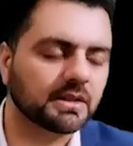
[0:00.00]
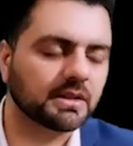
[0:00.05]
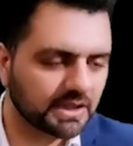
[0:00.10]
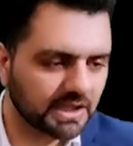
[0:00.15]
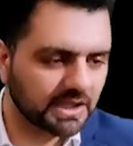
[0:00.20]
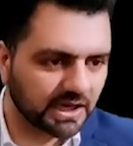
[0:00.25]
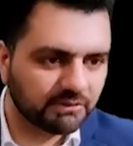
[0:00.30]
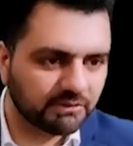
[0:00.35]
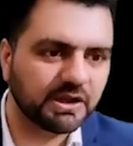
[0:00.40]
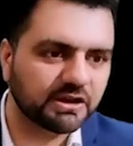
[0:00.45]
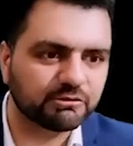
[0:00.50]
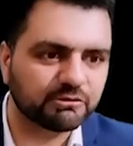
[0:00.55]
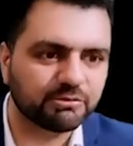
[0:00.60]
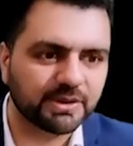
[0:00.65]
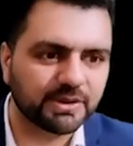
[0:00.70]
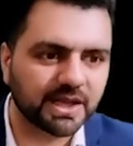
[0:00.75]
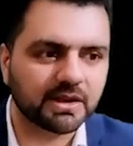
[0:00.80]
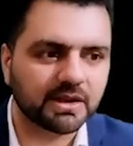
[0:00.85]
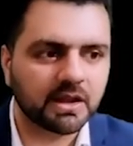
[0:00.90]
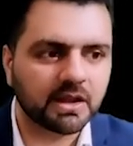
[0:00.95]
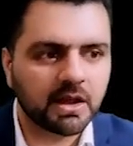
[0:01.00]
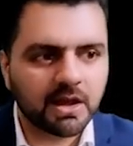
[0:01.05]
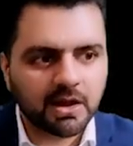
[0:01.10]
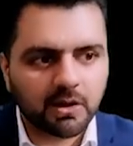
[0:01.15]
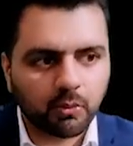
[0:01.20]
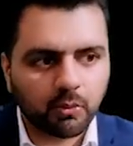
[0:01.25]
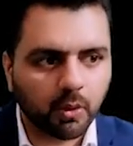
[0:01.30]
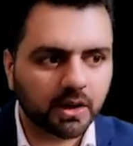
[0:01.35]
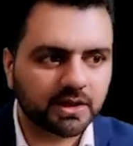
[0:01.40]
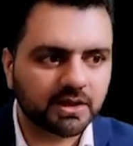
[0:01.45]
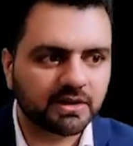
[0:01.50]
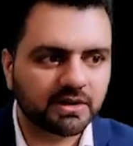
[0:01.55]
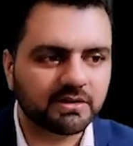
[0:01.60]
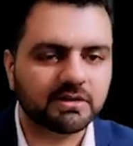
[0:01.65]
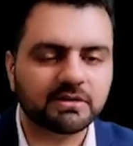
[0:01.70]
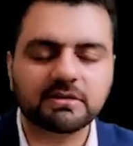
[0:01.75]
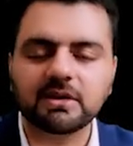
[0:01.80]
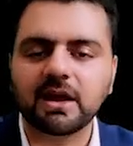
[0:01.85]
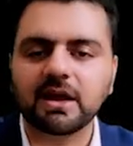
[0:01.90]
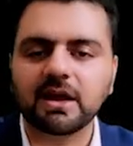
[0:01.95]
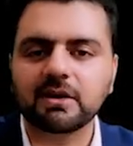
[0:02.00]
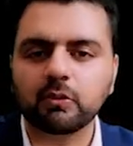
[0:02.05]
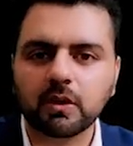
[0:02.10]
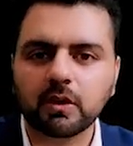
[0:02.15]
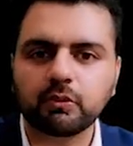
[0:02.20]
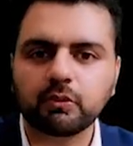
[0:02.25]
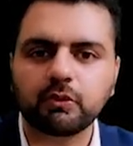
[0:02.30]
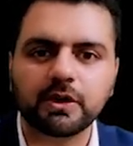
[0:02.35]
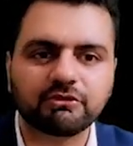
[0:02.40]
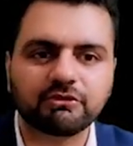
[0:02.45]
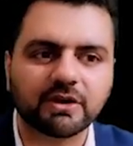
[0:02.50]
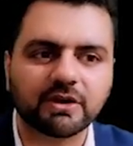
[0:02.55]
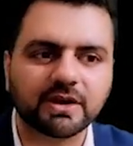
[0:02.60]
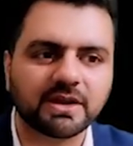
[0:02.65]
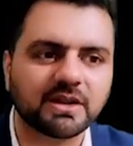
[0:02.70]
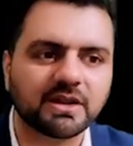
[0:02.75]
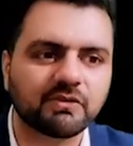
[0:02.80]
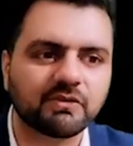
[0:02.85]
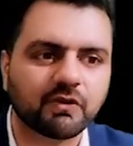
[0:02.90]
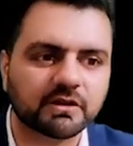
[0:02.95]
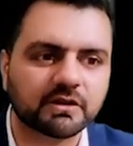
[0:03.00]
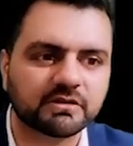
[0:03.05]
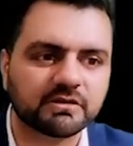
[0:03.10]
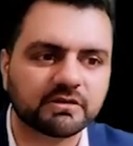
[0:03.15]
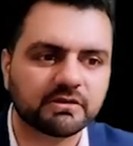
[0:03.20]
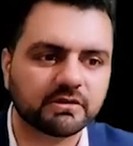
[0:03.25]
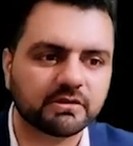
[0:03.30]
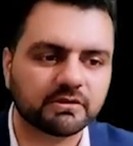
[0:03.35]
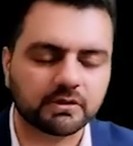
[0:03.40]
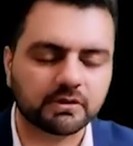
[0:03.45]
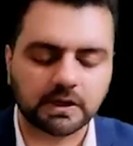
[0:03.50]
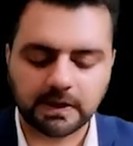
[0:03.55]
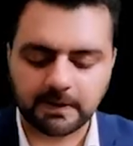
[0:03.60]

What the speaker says: Let me explain what it is and what we trade in the forex industry.